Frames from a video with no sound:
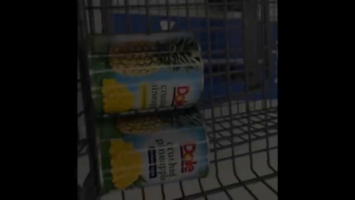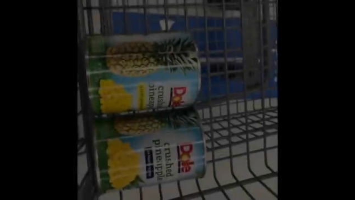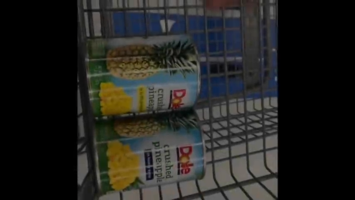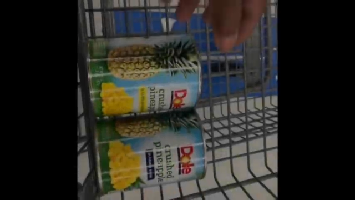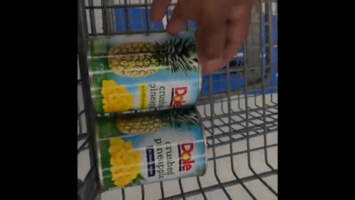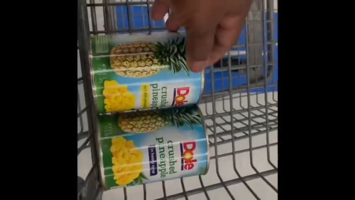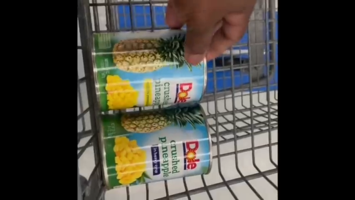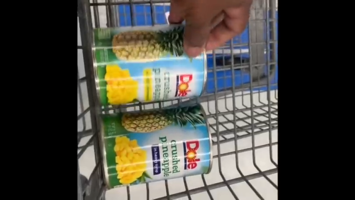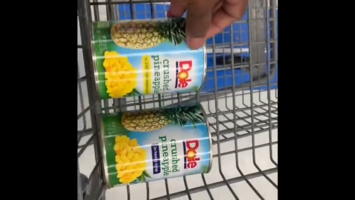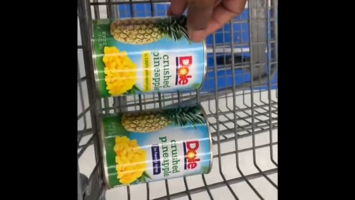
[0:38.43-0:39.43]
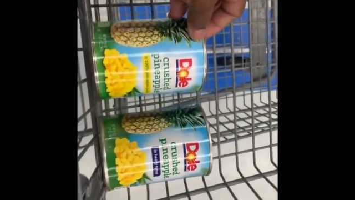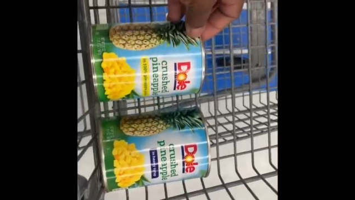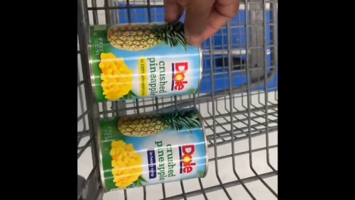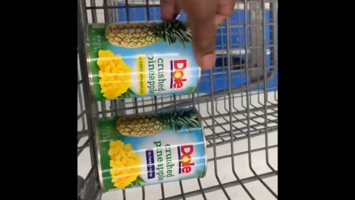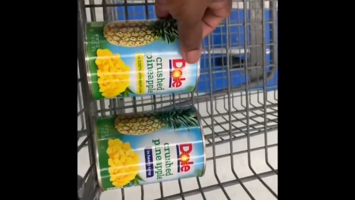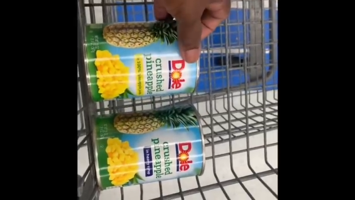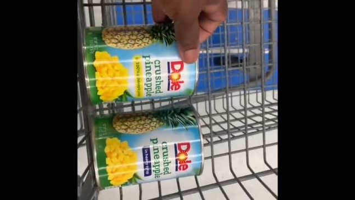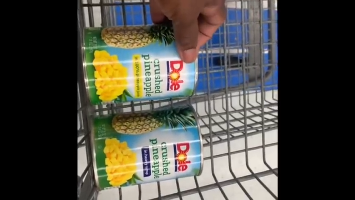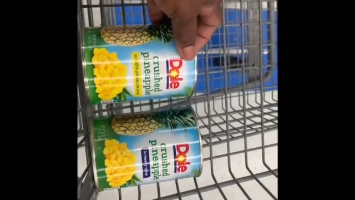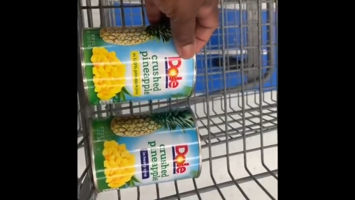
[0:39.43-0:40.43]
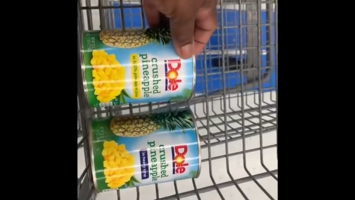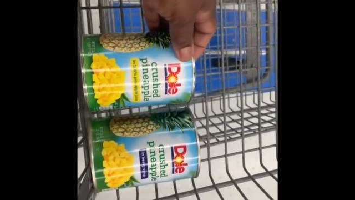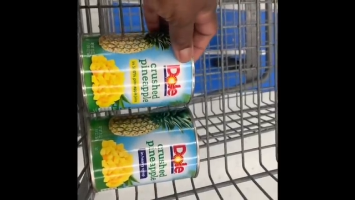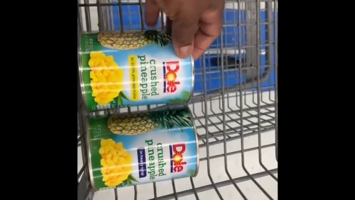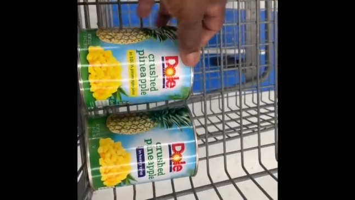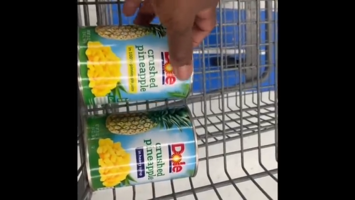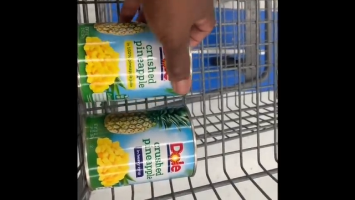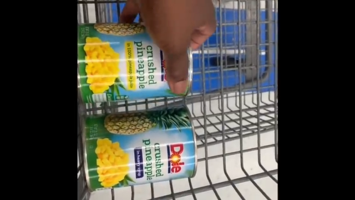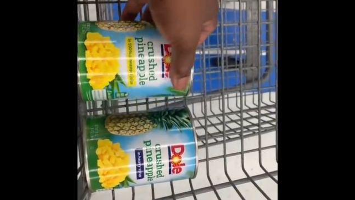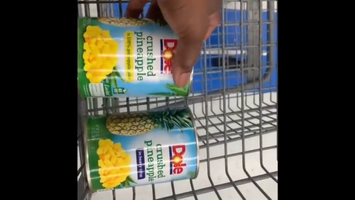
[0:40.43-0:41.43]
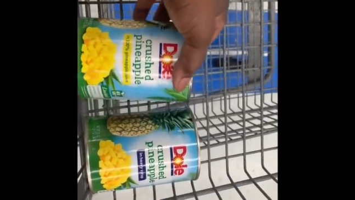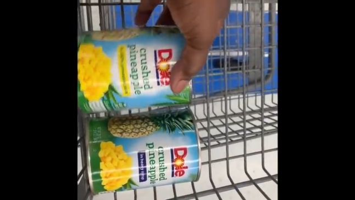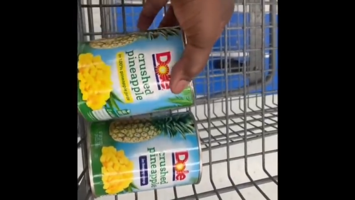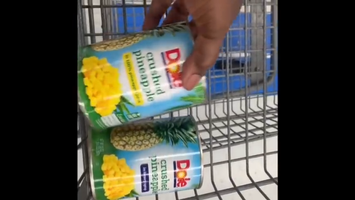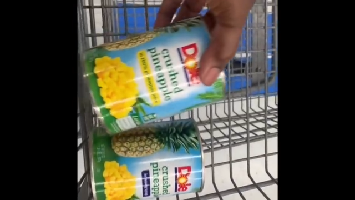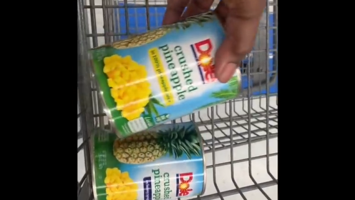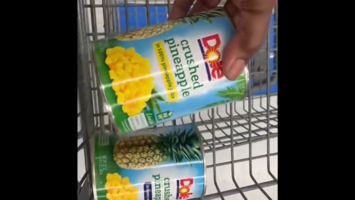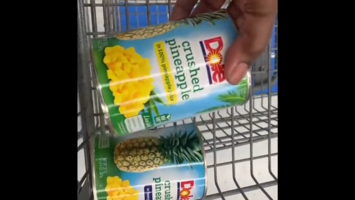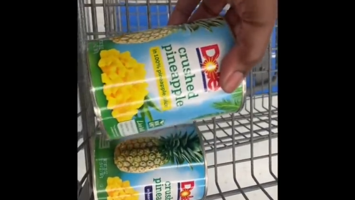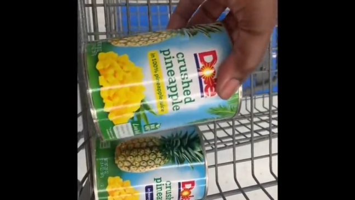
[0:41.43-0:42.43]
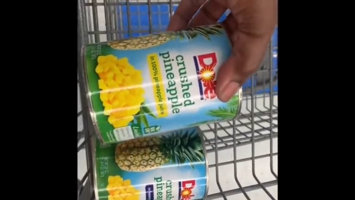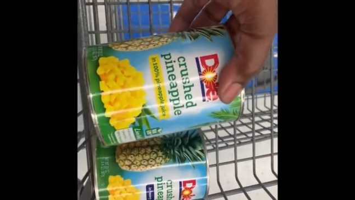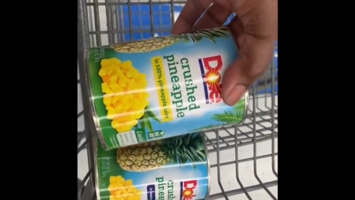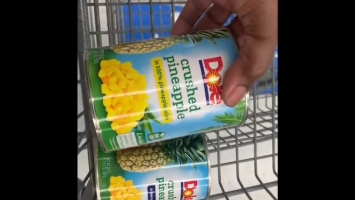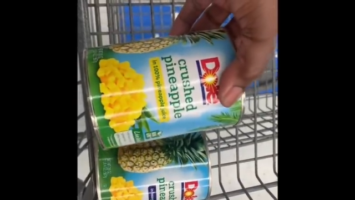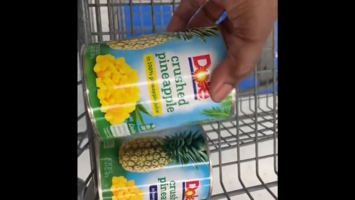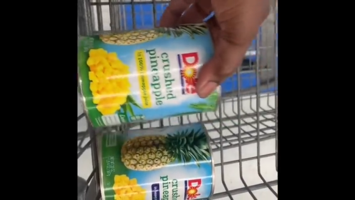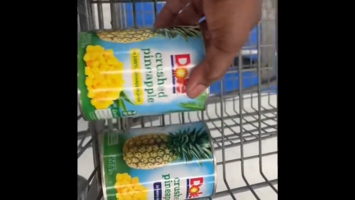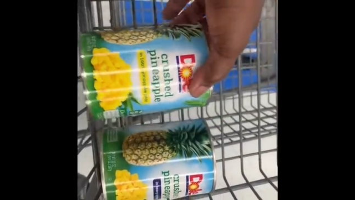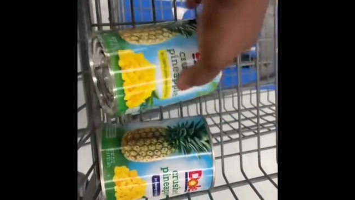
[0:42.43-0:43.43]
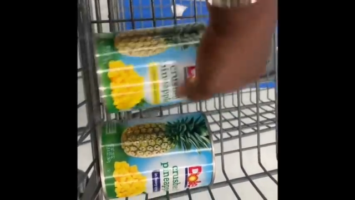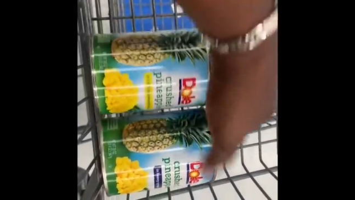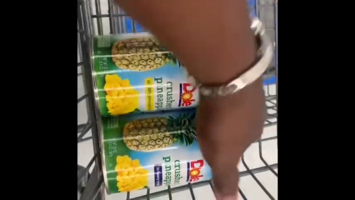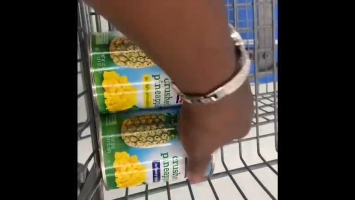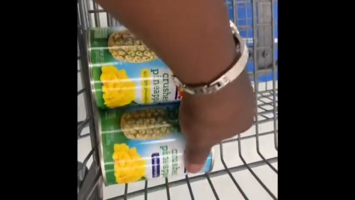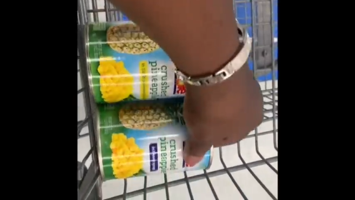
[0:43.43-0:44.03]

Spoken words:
Nobody's mouth can be seen.